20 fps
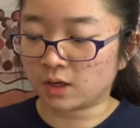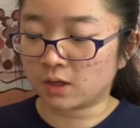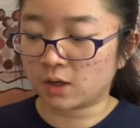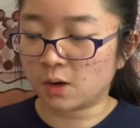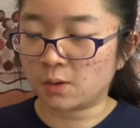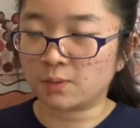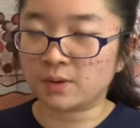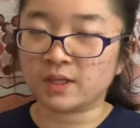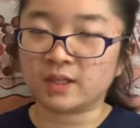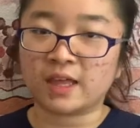
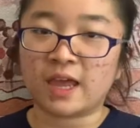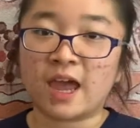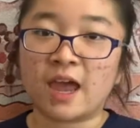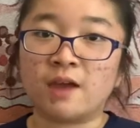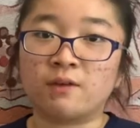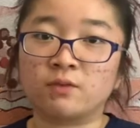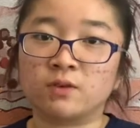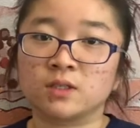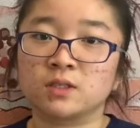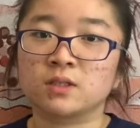go with
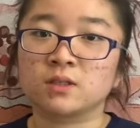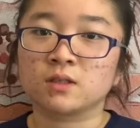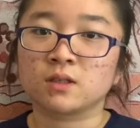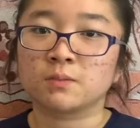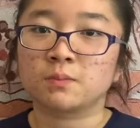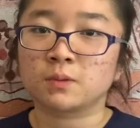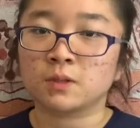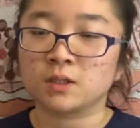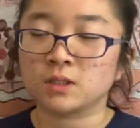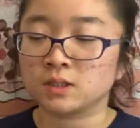every single
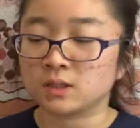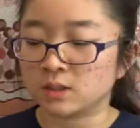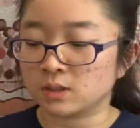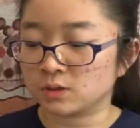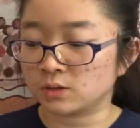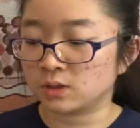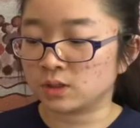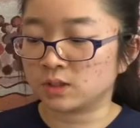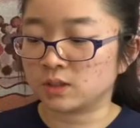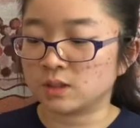person
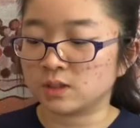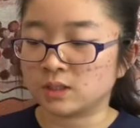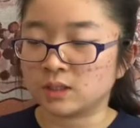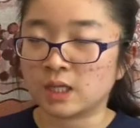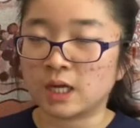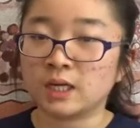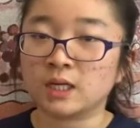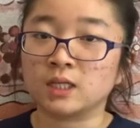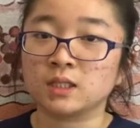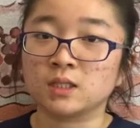who's
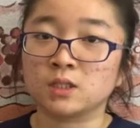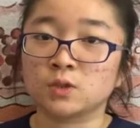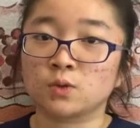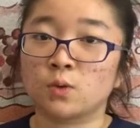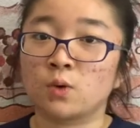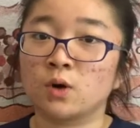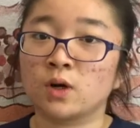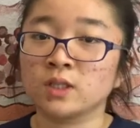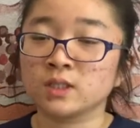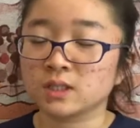studying this
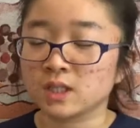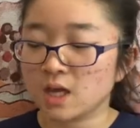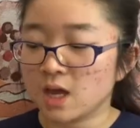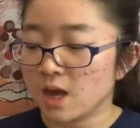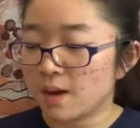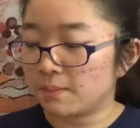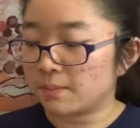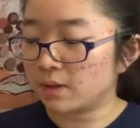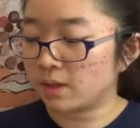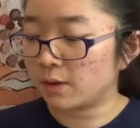course,
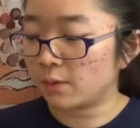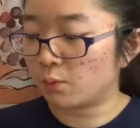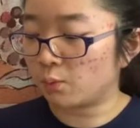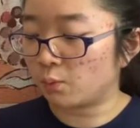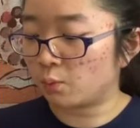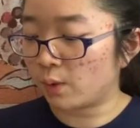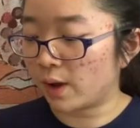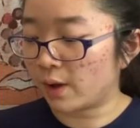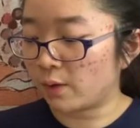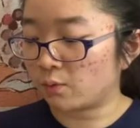but it
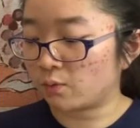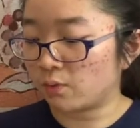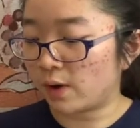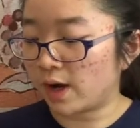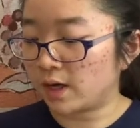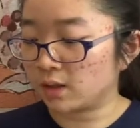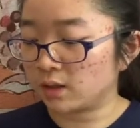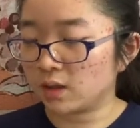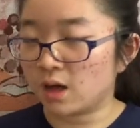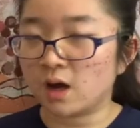went right
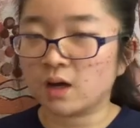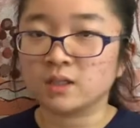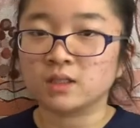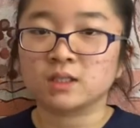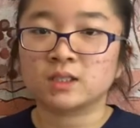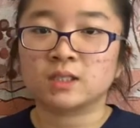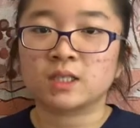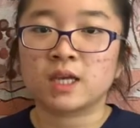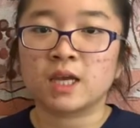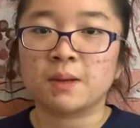along the
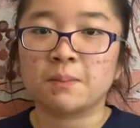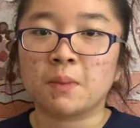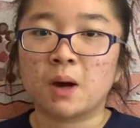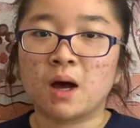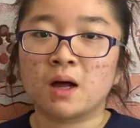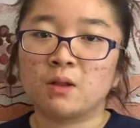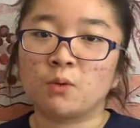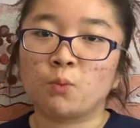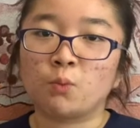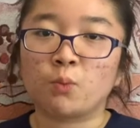same
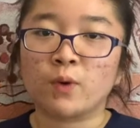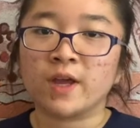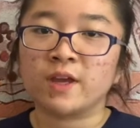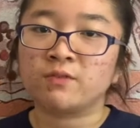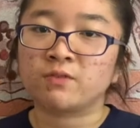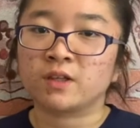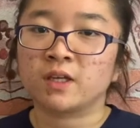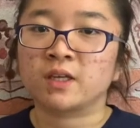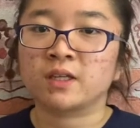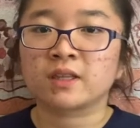
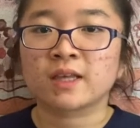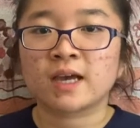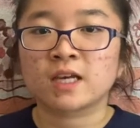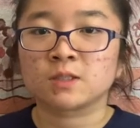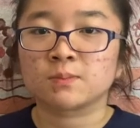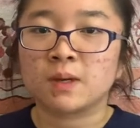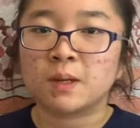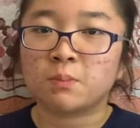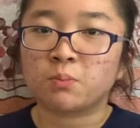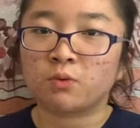wavelength as
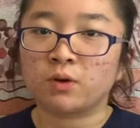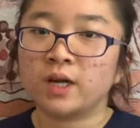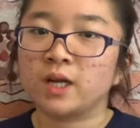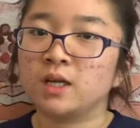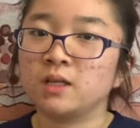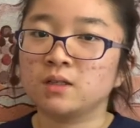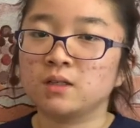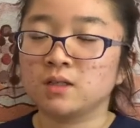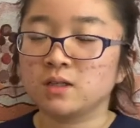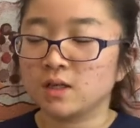my
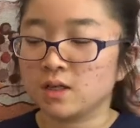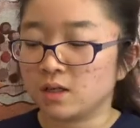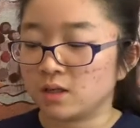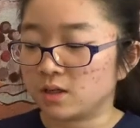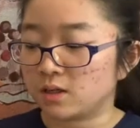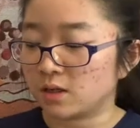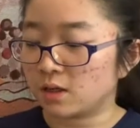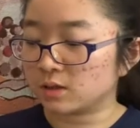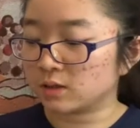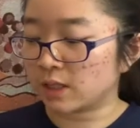brain,
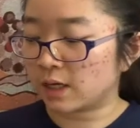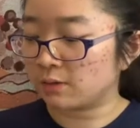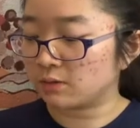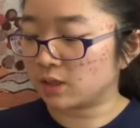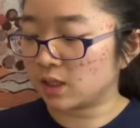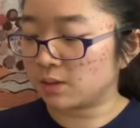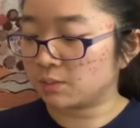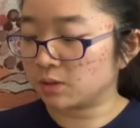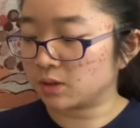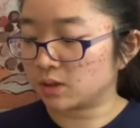you know, so I was
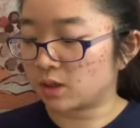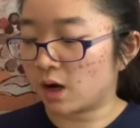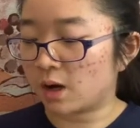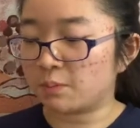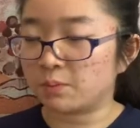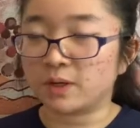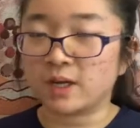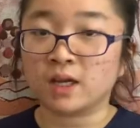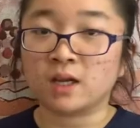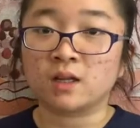able to
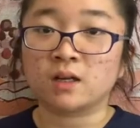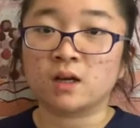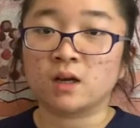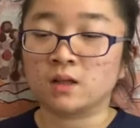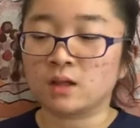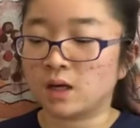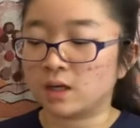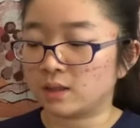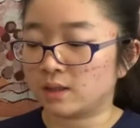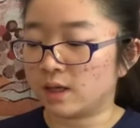comprehend a
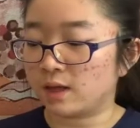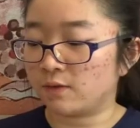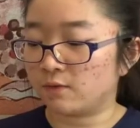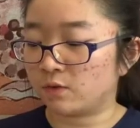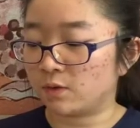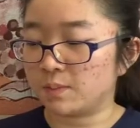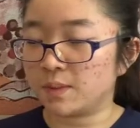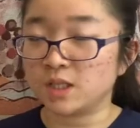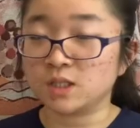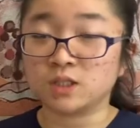lot of the
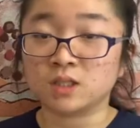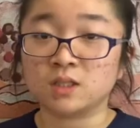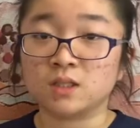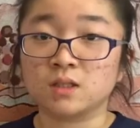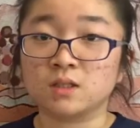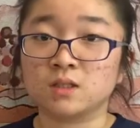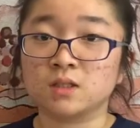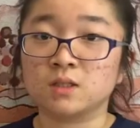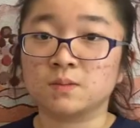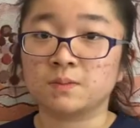information
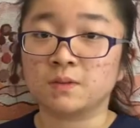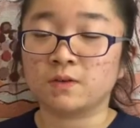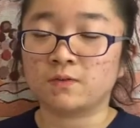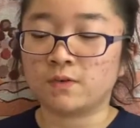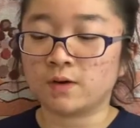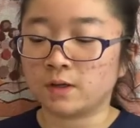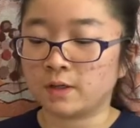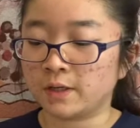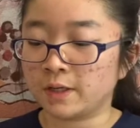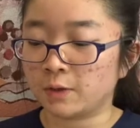in this book
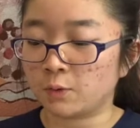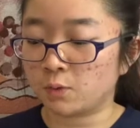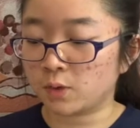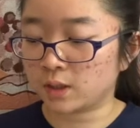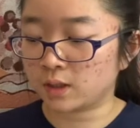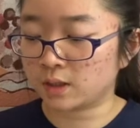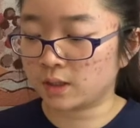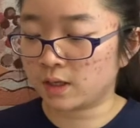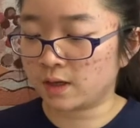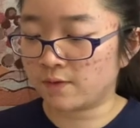very
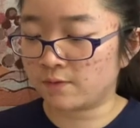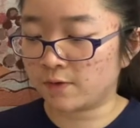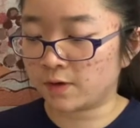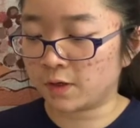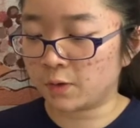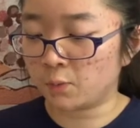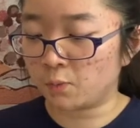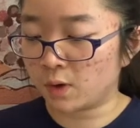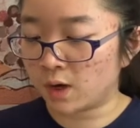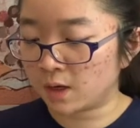quickly and
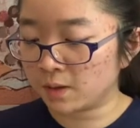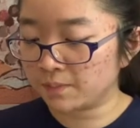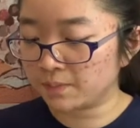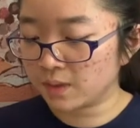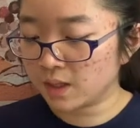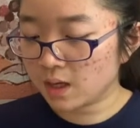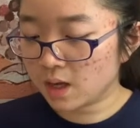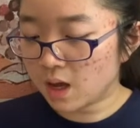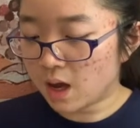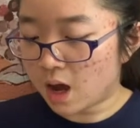very well.
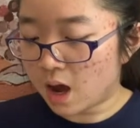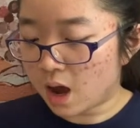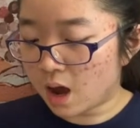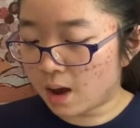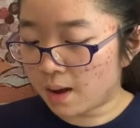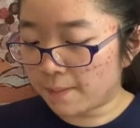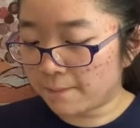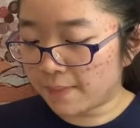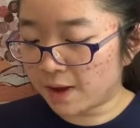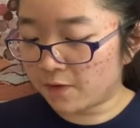
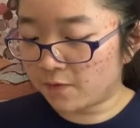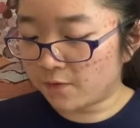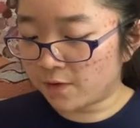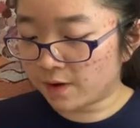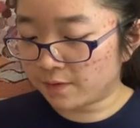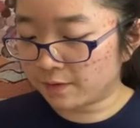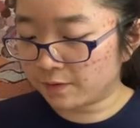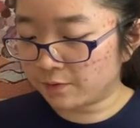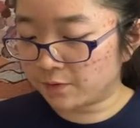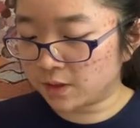My
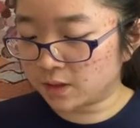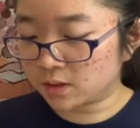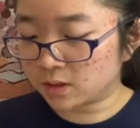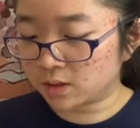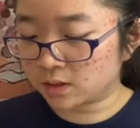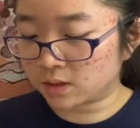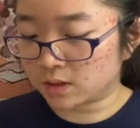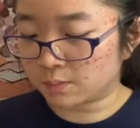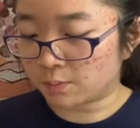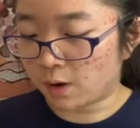favorite
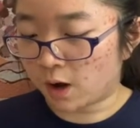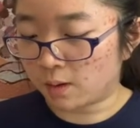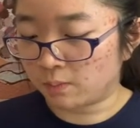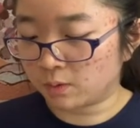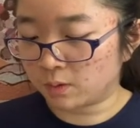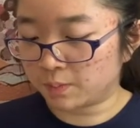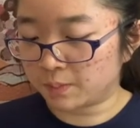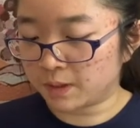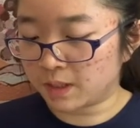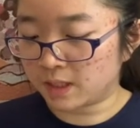features is
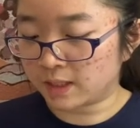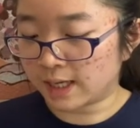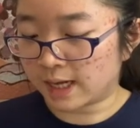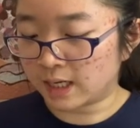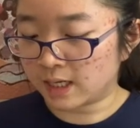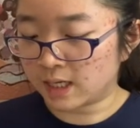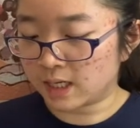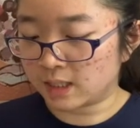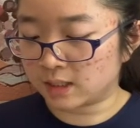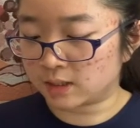probably
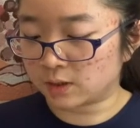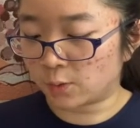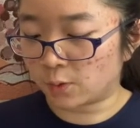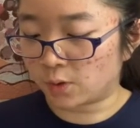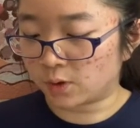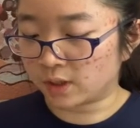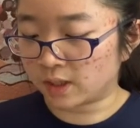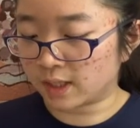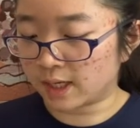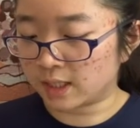that it's
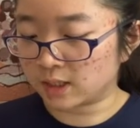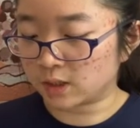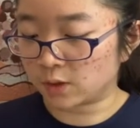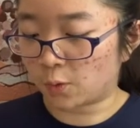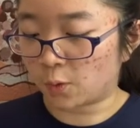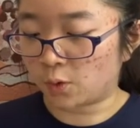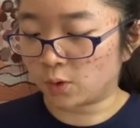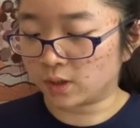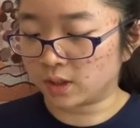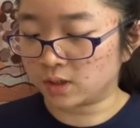organized
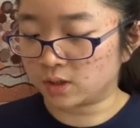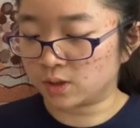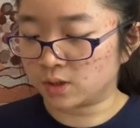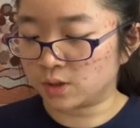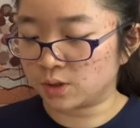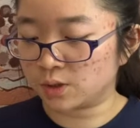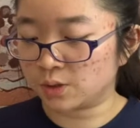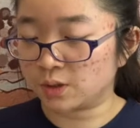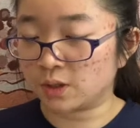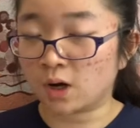according
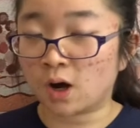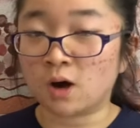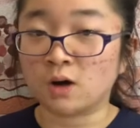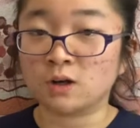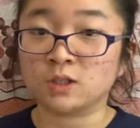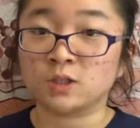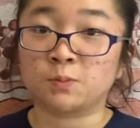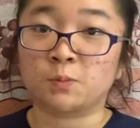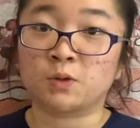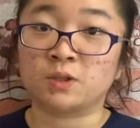to
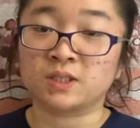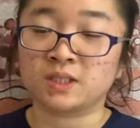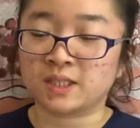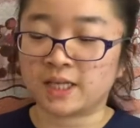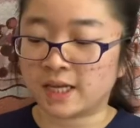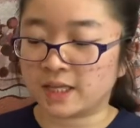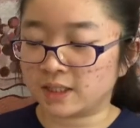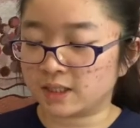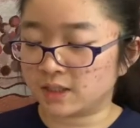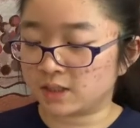College Board
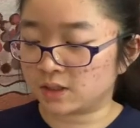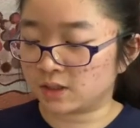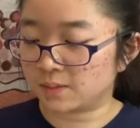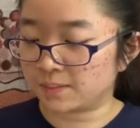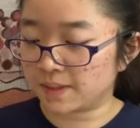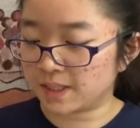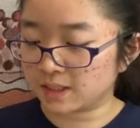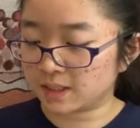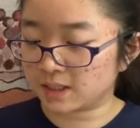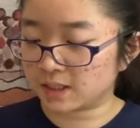standards. So
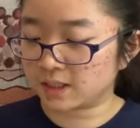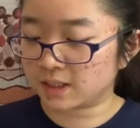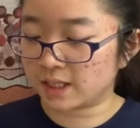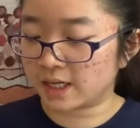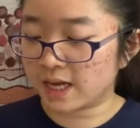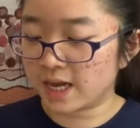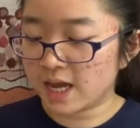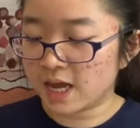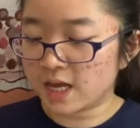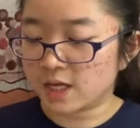basically,
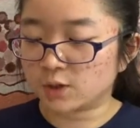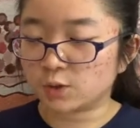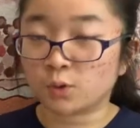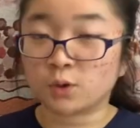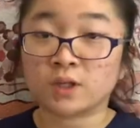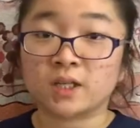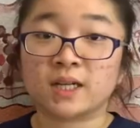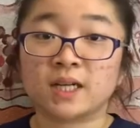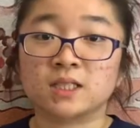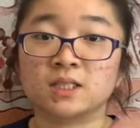it's
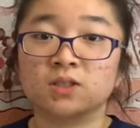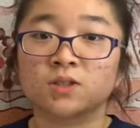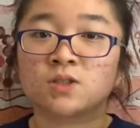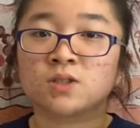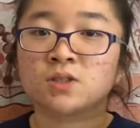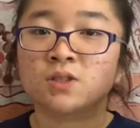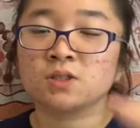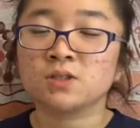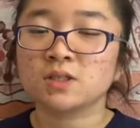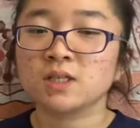organized into
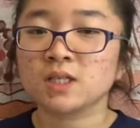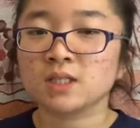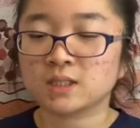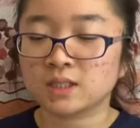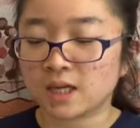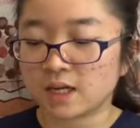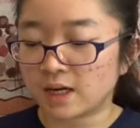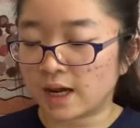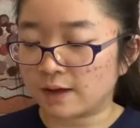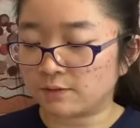units,
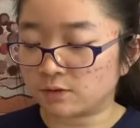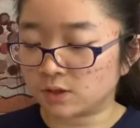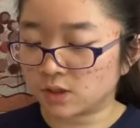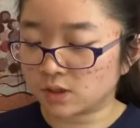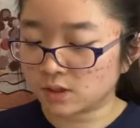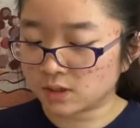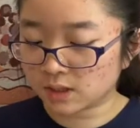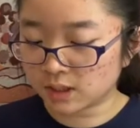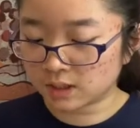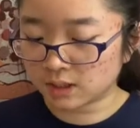and after
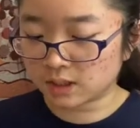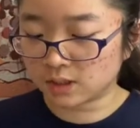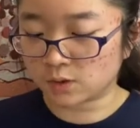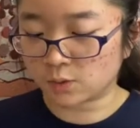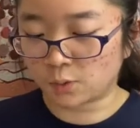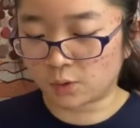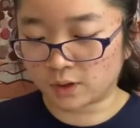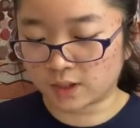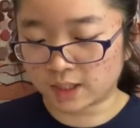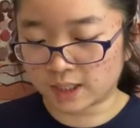units, it's
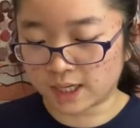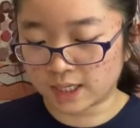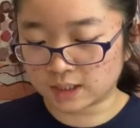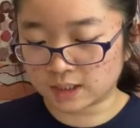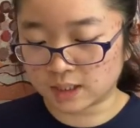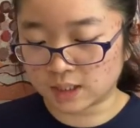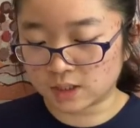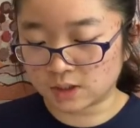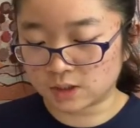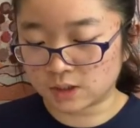organized
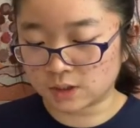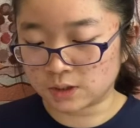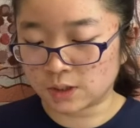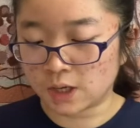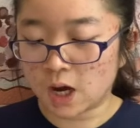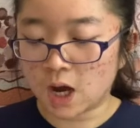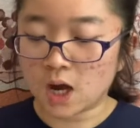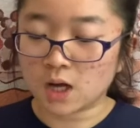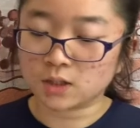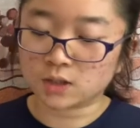into
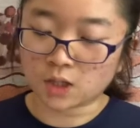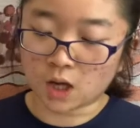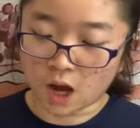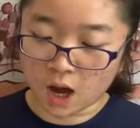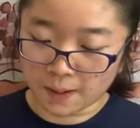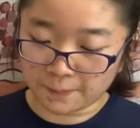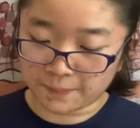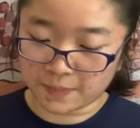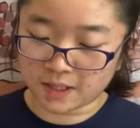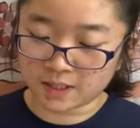
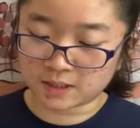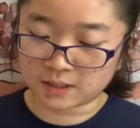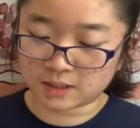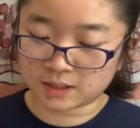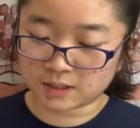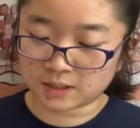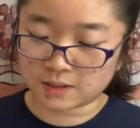topics.